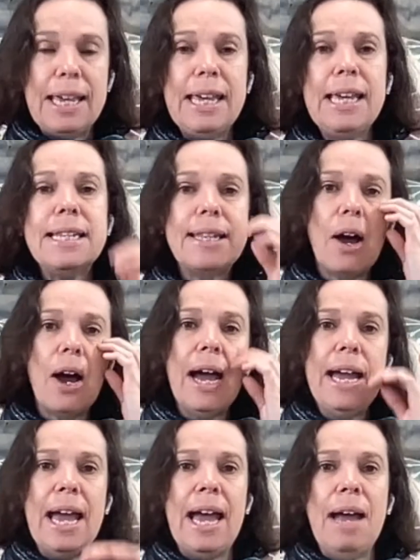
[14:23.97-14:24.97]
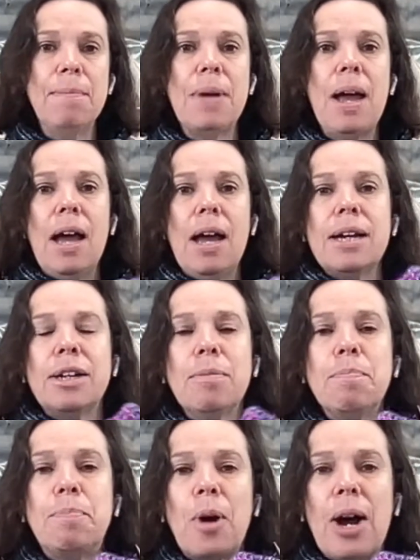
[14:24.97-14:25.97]
is I am
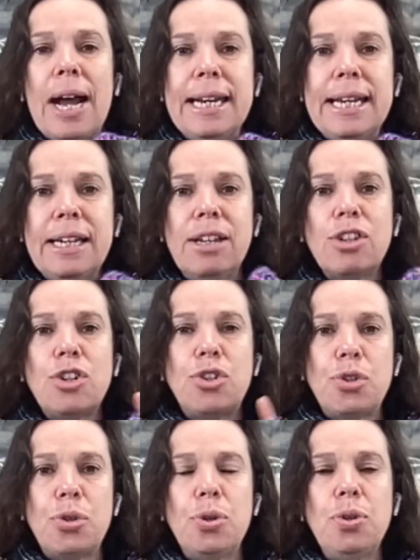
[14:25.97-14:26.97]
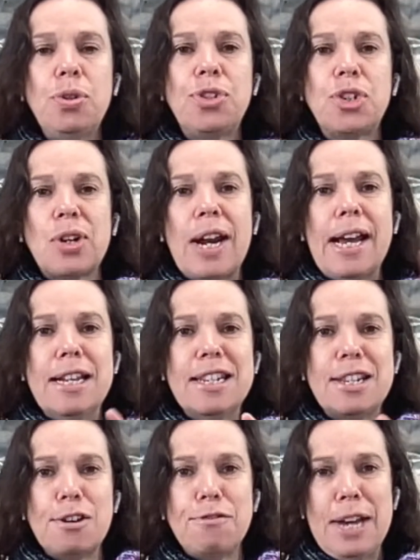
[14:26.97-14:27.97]
combining the 2
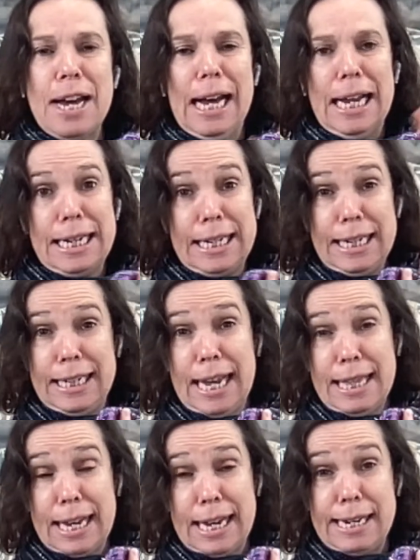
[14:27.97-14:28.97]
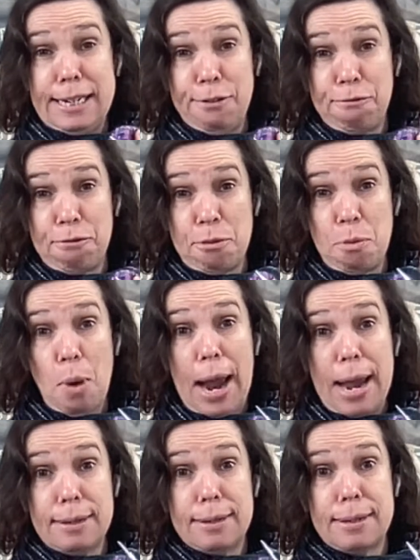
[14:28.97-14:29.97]
strands of yarn together in different
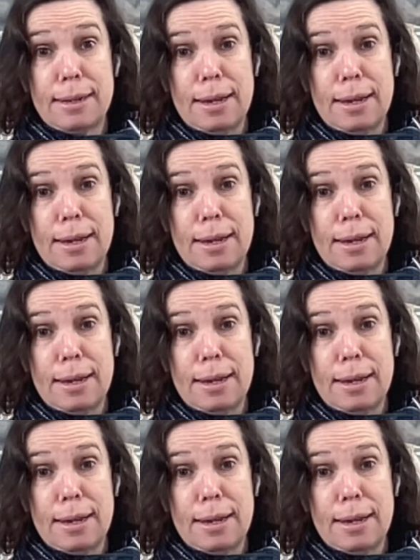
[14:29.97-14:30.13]
ways.